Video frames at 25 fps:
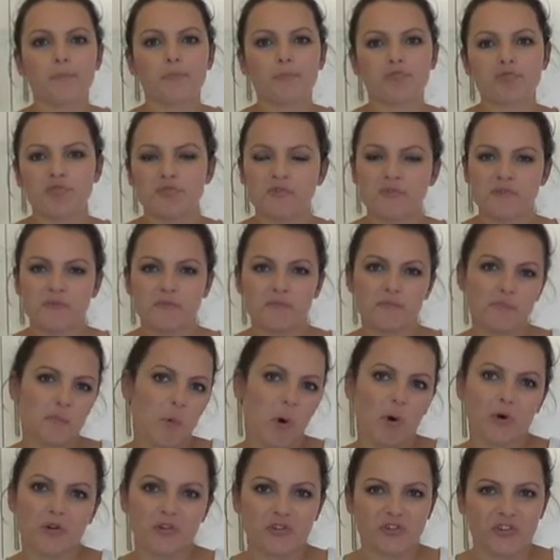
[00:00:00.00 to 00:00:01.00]
Bruce
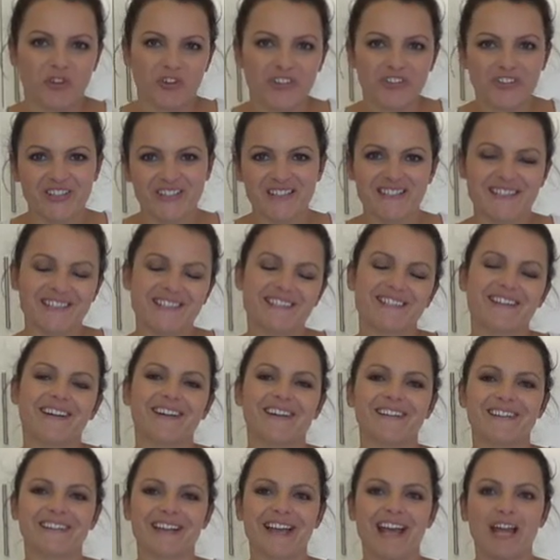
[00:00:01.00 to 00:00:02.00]
Bogtrotter
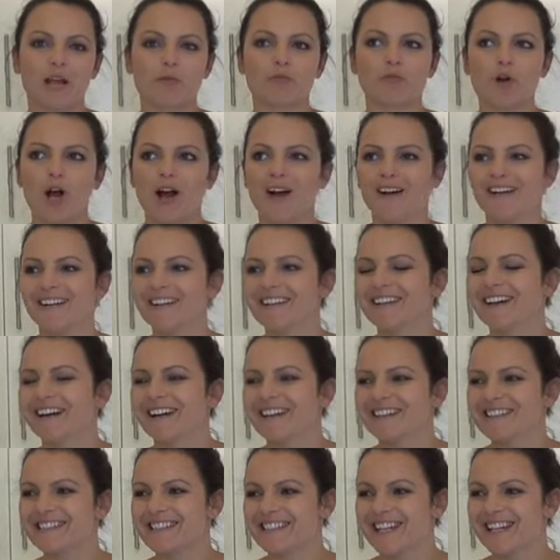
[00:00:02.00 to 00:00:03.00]
style cake. I
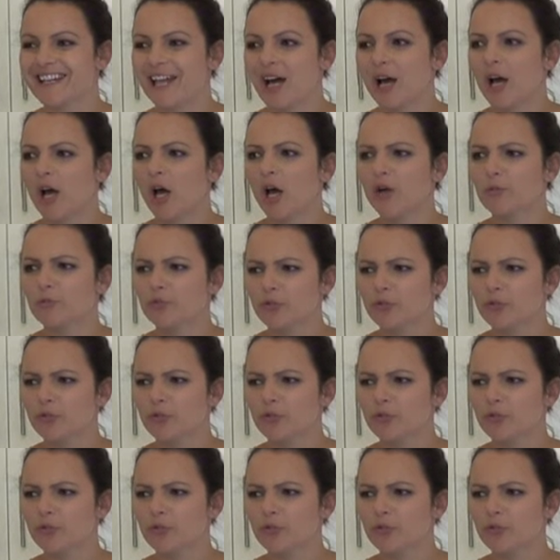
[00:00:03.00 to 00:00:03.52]
can't say that.